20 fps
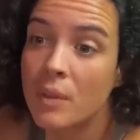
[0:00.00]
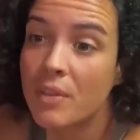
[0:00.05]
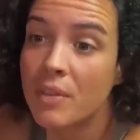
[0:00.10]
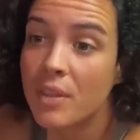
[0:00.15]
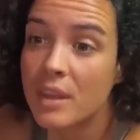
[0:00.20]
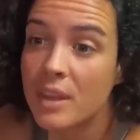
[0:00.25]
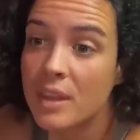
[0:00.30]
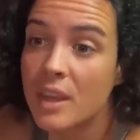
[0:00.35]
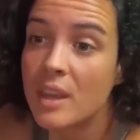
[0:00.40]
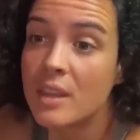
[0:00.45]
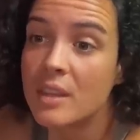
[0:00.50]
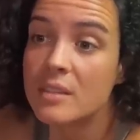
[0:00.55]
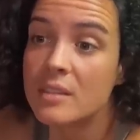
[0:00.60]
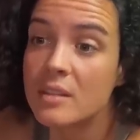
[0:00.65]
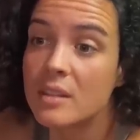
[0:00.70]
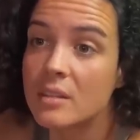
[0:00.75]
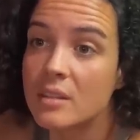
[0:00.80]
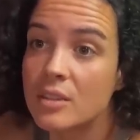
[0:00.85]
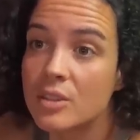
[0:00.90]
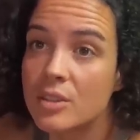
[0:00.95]
with the yeast
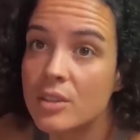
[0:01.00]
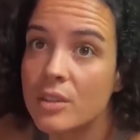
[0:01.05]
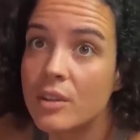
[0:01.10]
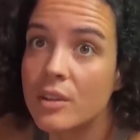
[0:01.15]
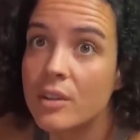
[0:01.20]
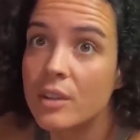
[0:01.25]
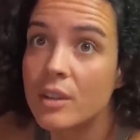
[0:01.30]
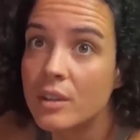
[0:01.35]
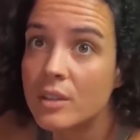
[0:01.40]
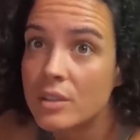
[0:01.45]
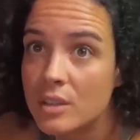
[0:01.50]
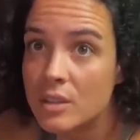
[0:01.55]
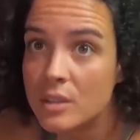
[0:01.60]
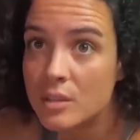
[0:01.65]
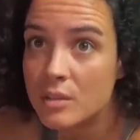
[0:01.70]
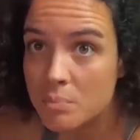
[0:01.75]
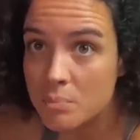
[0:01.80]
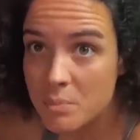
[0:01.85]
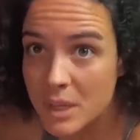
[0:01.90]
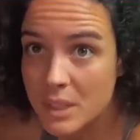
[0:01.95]
and the sugar and
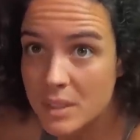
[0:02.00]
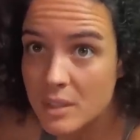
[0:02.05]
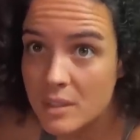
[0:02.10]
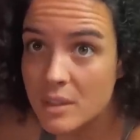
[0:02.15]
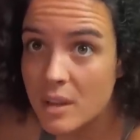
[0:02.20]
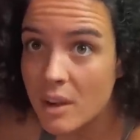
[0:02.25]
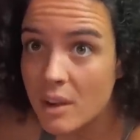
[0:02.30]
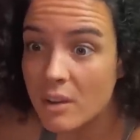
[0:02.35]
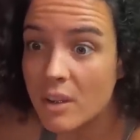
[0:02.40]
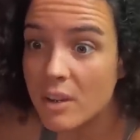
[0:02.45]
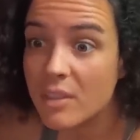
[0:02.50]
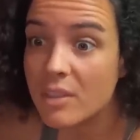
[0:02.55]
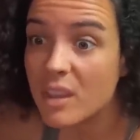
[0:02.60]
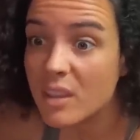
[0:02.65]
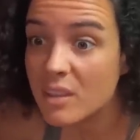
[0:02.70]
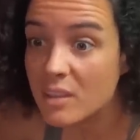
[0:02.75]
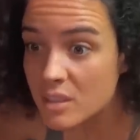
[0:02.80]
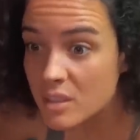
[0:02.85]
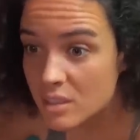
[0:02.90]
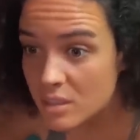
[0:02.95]
just mix it there and
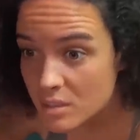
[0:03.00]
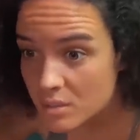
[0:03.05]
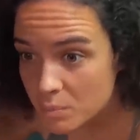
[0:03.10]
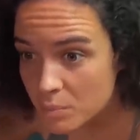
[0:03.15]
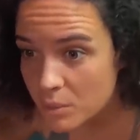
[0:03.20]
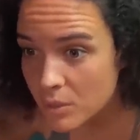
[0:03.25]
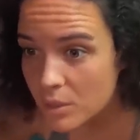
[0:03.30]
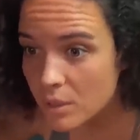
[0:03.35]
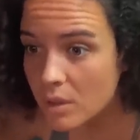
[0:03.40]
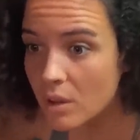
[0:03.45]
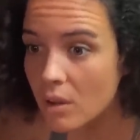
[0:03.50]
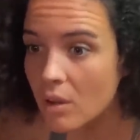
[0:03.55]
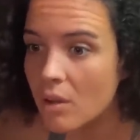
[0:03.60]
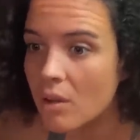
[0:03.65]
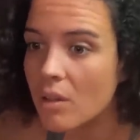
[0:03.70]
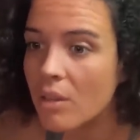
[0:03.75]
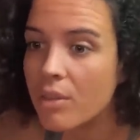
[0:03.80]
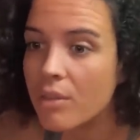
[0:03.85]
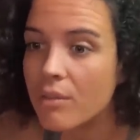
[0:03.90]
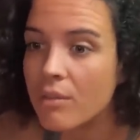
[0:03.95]
then just put it
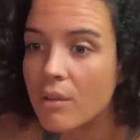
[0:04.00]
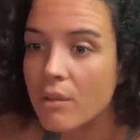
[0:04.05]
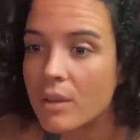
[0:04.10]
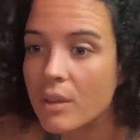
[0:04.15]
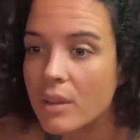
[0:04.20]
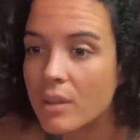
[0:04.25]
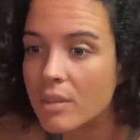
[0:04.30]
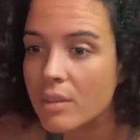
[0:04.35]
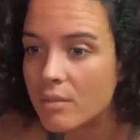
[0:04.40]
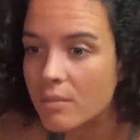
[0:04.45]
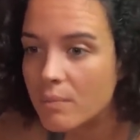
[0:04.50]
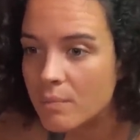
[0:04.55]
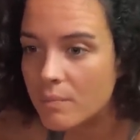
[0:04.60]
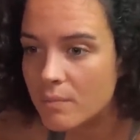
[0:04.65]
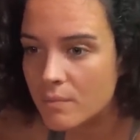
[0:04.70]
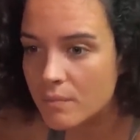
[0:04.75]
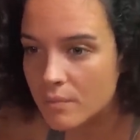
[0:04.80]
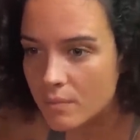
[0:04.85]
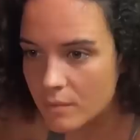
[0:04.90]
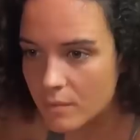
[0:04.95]
all through the,
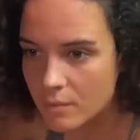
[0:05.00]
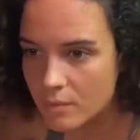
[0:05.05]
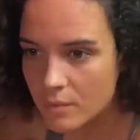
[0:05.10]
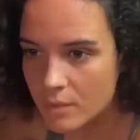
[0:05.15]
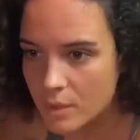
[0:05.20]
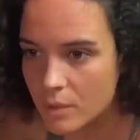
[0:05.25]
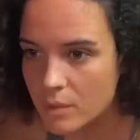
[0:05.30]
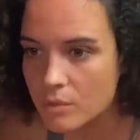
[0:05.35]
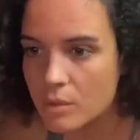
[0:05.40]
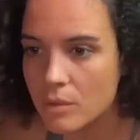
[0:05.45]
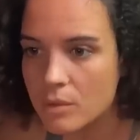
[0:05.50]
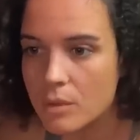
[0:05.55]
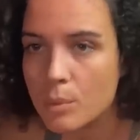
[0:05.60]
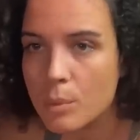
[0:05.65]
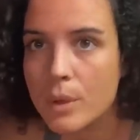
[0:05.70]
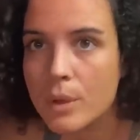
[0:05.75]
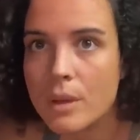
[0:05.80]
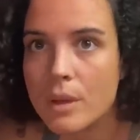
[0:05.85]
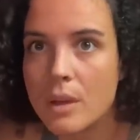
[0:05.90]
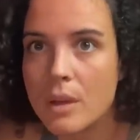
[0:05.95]
don't know
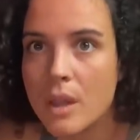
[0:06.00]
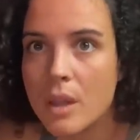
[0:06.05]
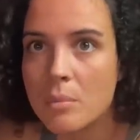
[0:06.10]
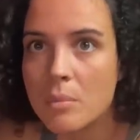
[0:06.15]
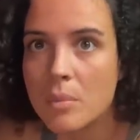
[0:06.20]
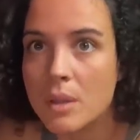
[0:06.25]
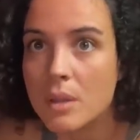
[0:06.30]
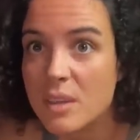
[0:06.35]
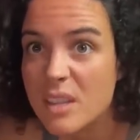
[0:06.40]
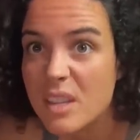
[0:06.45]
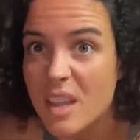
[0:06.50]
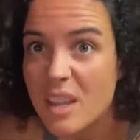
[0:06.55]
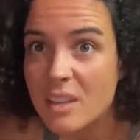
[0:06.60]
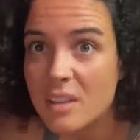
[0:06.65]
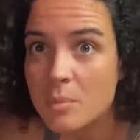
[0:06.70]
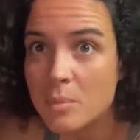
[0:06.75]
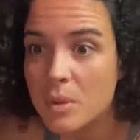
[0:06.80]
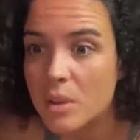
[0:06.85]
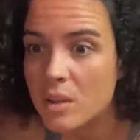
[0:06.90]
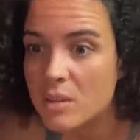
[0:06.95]
the name, in the
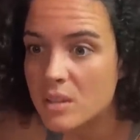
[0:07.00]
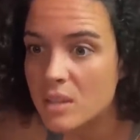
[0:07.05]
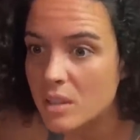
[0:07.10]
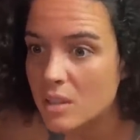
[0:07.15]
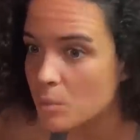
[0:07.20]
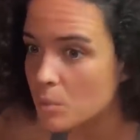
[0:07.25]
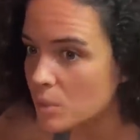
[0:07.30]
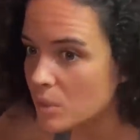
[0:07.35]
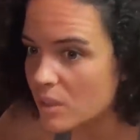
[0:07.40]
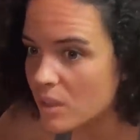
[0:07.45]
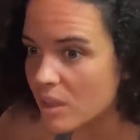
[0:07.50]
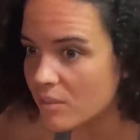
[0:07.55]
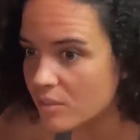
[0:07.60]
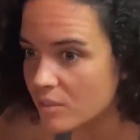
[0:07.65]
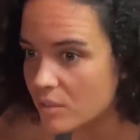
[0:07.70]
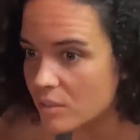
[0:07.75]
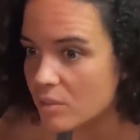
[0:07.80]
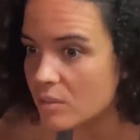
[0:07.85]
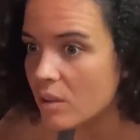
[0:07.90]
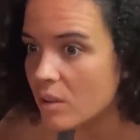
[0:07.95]
end, because then you wouldn't have
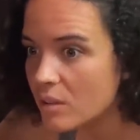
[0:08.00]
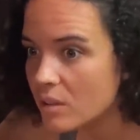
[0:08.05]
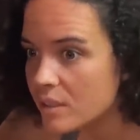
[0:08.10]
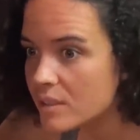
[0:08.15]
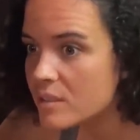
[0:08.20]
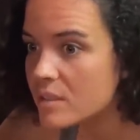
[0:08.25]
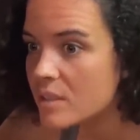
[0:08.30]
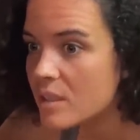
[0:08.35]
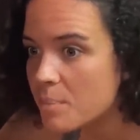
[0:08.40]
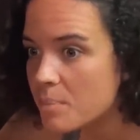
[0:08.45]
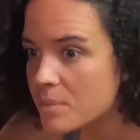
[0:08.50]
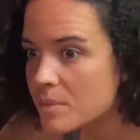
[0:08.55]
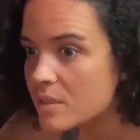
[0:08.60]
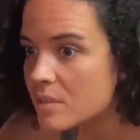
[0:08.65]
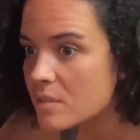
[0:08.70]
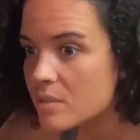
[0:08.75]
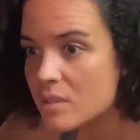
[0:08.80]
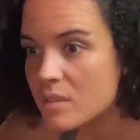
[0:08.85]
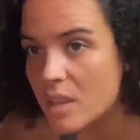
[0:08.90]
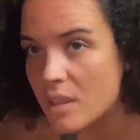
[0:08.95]
to do all these steps
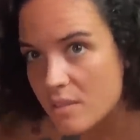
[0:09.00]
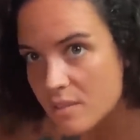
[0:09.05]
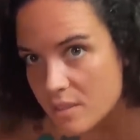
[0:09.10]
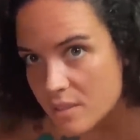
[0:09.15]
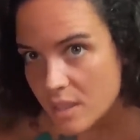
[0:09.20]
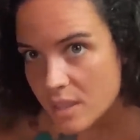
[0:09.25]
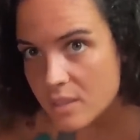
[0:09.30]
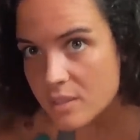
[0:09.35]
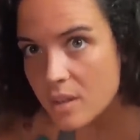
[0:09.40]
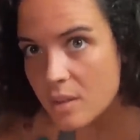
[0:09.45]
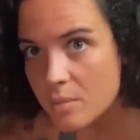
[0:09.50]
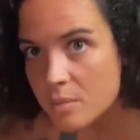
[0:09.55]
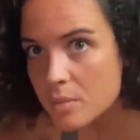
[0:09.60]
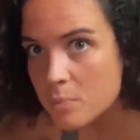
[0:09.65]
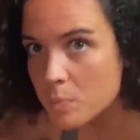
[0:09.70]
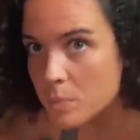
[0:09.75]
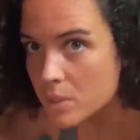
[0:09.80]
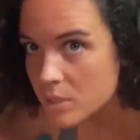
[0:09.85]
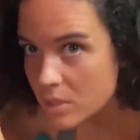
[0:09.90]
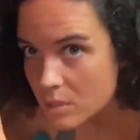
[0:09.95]
6 times
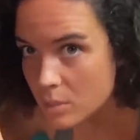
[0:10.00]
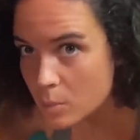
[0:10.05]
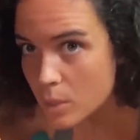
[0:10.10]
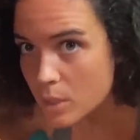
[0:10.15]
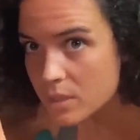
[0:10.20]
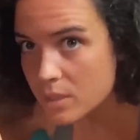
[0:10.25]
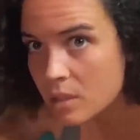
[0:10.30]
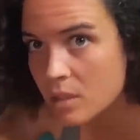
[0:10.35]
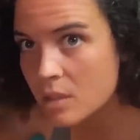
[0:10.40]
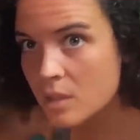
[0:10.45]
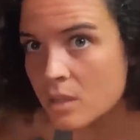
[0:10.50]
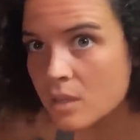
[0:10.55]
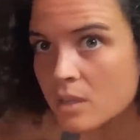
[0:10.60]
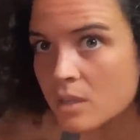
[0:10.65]
but just once?